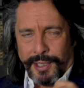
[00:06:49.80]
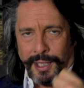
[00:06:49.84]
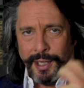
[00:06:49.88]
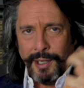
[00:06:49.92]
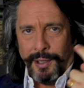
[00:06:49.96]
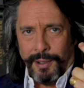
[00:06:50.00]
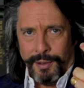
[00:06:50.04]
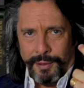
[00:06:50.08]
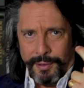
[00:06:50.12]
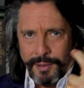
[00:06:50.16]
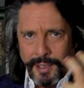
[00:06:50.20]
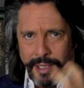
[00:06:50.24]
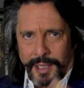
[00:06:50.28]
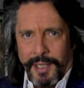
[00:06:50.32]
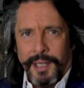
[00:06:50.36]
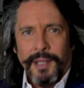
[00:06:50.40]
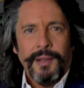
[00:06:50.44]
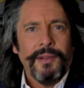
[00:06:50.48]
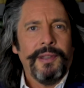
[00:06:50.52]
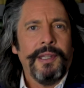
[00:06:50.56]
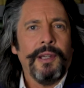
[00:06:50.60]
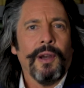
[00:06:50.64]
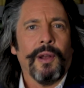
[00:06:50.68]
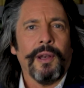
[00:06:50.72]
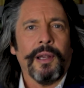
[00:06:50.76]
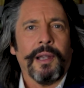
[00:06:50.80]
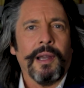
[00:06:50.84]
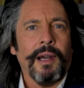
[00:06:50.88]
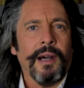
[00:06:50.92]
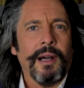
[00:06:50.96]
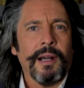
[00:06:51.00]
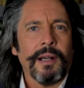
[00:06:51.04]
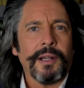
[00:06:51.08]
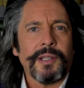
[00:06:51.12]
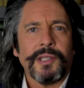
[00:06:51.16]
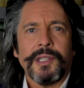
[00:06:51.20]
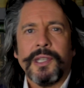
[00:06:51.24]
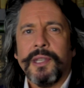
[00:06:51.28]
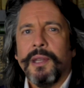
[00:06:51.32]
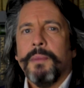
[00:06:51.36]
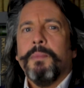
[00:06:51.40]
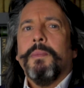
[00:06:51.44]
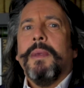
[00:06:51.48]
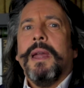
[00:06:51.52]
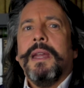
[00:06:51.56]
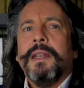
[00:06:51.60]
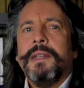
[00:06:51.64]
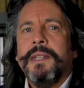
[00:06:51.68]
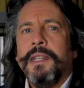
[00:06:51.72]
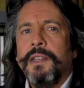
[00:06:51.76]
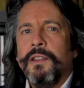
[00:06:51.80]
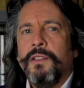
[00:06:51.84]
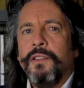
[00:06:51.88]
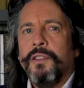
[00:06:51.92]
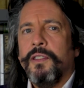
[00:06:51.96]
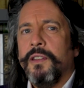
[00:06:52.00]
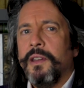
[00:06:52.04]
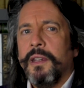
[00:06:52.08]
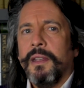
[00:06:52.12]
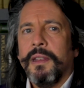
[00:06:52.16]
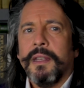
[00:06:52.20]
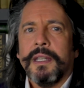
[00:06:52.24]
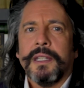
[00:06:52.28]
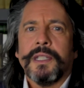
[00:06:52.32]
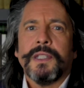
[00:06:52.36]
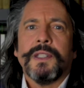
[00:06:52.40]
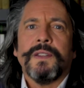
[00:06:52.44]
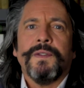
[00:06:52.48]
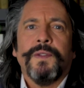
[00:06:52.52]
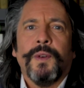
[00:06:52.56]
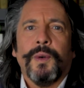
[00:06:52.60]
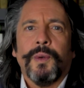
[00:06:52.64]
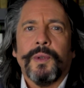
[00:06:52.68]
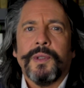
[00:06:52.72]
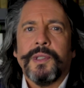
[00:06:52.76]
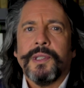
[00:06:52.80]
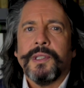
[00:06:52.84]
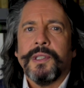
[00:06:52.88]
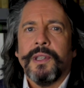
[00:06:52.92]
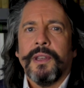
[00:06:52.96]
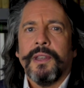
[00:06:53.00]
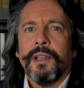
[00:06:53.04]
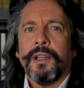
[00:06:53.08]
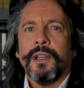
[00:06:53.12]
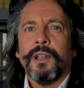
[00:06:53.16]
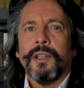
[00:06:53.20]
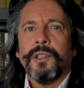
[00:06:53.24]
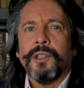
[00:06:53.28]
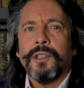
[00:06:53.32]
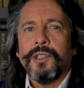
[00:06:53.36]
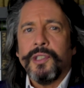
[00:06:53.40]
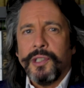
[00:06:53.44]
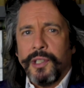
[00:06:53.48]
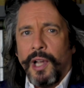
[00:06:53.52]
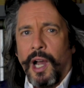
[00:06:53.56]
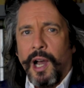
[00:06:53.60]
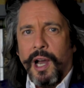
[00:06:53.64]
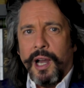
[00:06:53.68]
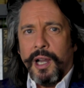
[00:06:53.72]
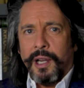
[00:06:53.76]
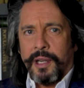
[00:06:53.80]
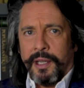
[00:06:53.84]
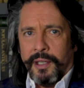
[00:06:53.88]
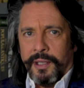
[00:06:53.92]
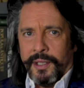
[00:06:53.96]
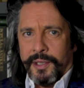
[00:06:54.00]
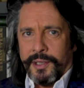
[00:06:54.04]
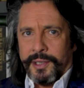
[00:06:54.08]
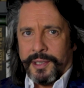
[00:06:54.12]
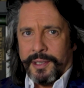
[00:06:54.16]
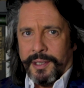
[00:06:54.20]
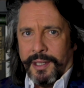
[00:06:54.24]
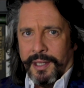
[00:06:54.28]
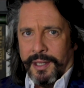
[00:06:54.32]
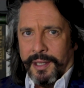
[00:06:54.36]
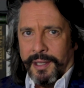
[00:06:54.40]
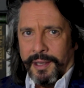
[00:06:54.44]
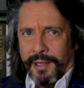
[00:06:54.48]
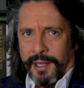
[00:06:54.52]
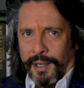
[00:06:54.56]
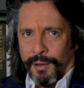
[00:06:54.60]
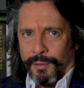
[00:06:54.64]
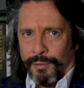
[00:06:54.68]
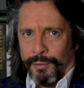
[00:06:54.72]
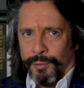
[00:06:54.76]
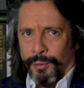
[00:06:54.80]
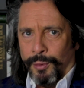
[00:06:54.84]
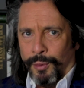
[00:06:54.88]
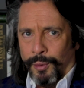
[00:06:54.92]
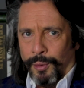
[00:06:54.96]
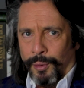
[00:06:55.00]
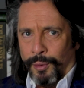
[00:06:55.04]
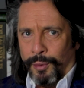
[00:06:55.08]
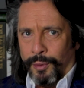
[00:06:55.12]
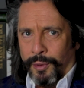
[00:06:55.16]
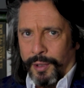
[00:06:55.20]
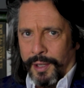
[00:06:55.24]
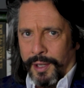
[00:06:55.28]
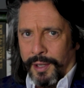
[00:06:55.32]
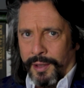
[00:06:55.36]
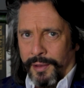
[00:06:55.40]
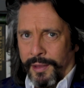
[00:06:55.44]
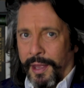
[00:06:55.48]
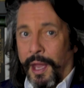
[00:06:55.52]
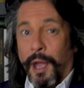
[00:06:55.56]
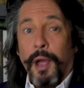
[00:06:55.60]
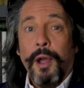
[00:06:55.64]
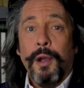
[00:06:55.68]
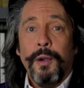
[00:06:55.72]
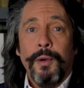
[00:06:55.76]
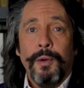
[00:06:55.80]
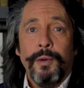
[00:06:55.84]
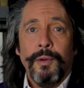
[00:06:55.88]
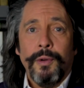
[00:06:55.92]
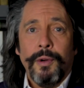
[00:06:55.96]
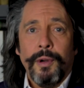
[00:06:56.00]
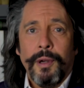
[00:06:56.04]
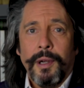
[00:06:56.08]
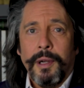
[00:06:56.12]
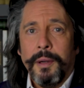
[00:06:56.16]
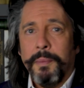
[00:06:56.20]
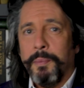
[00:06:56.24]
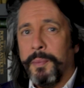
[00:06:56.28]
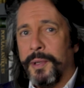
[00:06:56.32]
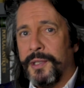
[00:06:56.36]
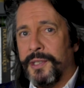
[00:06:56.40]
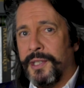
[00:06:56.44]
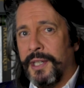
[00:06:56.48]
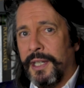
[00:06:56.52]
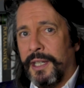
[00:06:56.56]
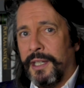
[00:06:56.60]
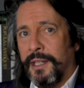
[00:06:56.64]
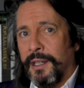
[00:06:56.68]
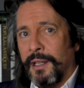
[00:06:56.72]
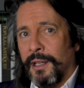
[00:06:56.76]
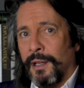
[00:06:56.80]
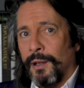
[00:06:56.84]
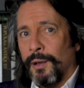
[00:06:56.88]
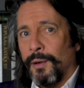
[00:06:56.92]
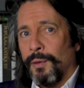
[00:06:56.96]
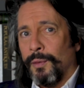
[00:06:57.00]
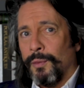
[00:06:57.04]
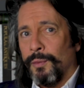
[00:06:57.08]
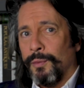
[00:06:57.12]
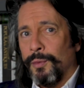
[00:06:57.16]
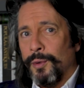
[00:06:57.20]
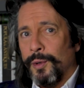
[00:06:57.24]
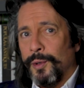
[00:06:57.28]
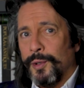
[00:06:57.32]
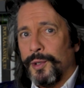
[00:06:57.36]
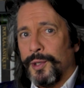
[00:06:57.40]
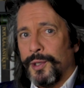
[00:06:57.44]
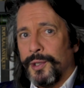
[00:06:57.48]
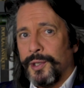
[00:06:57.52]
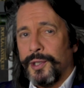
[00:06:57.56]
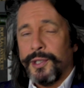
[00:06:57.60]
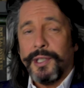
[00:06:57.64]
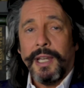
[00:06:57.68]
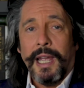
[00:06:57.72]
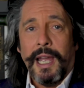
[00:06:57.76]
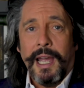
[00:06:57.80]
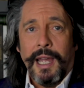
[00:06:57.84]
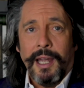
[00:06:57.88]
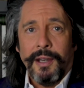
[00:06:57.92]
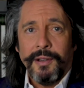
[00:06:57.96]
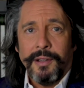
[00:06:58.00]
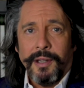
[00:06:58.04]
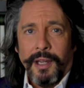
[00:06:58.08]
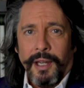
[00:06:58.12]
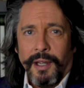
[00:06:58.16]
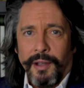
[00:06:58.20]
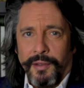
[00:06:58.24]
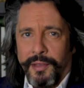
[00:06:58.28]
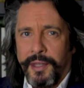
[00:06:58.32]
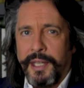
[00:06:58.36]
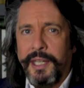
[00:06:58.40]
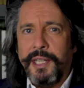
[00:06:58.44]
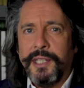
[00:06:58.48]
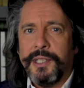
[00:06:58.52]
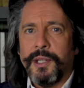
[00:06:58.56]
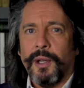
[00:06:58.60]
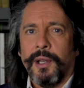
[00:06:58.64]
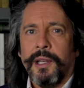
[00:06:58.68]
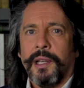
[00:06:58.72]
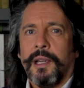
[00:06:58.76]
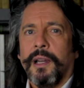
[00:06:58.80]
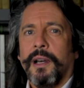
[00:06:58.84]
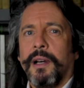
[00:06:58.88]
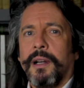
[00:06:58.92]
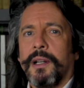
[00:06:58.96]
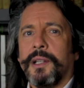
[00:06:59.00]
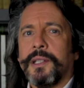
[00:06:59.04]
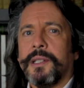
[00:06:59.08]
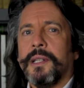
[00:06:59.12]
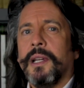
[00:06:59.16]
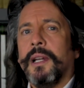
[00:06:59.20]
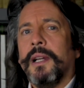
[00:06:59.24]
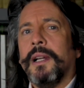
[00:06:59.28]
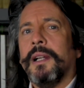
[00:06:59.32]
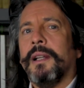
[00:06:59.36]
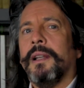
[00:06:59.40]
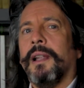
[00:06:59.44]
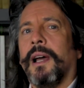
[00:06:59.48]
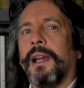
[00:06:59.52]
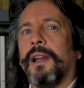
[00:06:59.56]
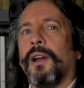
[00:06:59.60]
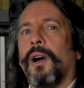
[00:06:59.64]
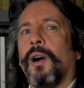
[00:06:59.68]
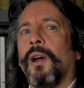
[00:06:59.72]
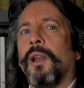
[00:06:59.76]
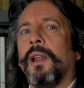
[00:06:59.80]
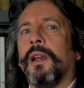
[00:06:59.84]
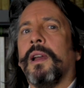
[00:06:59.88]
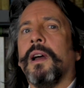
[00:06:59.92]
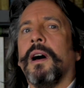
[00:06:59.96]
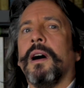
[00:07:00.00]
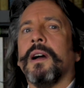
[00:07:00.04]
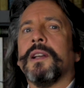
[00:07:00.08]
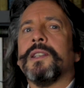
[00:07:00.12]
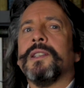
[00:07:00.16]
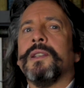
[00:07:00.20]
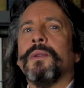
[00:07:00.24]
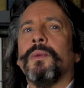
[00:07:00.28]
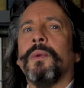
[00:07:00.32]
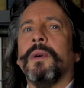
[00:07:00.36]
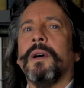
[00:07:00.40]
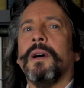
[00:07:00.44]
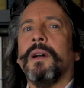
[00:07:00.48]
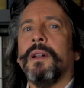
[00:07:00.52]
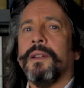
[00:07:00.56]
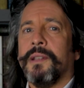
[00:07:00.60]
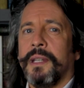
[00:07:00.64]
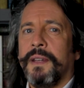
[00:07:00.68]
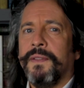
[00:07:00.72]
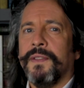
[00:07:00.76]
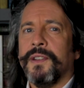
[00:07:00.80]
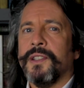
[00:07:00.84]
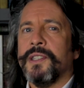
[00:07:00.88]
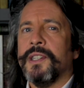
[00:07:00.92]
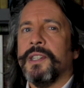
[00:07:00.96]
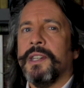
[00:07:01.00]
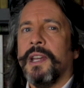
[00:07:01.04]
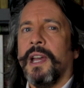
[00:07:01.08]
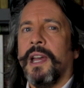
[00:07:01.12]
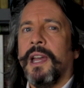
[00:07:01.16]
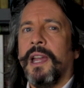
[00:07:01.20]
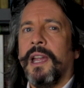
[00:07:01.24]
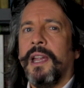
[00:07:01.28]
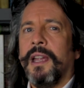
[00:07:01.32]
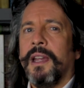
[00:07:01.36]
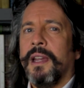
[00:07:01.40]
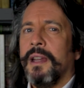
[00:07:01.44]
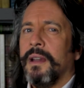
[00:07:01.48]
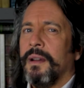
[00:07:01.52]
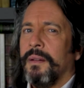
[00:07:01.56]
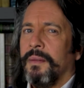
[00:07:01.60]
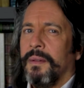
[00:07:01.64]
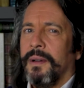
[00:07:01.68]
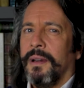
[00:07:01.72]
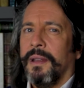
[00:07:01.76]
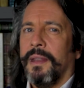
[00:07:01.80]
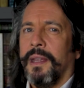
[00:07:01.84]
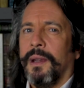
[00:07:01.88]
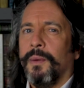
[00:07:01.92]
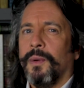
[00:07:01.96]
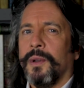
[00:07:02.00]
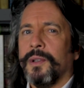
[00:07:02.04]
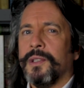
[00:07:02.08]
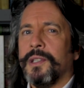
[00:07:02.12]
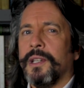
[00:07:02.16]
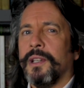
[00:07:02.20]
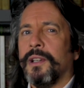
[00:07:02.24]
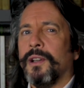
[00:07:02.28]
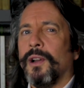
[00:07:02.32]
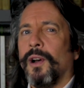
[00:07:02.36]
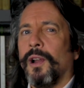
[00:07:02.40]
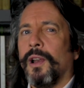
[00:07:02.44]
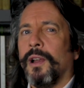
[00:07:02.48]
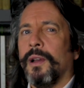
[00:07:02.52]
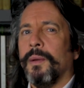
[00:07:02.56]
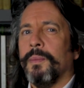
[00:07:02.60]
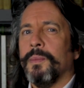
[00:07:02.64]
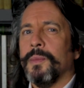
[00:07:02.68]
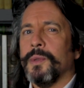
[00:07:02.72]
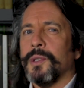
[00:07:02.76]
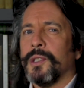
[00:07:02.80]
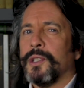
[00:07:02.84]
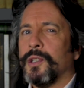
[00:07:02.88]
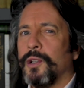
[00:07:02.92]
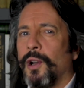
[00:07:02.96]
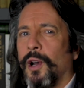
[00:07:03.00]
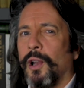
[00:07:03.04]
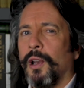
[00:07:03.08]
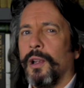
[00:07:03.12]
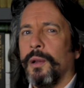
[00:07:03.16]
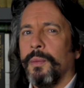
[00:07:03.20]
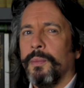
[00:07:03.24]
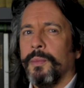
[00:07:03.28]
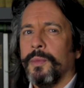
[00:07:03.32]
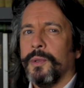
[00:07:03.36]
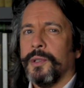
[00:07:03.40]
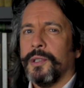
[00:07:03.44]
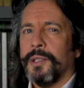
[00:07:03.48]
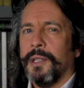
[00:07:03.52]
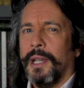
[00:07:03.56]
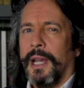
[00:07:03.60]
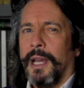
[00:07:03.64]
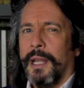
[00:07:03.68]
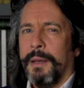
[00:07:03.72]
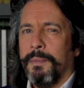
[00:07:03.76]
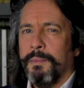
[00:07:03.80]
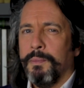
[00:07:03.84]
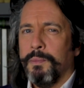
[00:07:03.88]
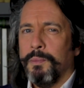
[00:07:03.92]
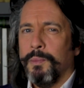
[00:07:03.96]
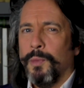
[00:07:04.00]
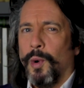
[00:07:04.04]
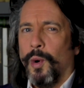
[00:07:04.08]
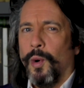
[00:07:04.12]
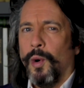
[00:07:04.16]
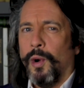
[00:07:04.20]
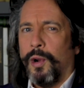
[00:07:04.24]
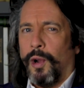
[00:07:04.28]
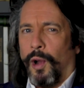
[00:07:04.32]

So the oligarchs, the Medici, the Sforza, the Gonzagas that rule their own particular roosts. And these oligarchs, like oligarchs the world even today, well, they wanted columns, and more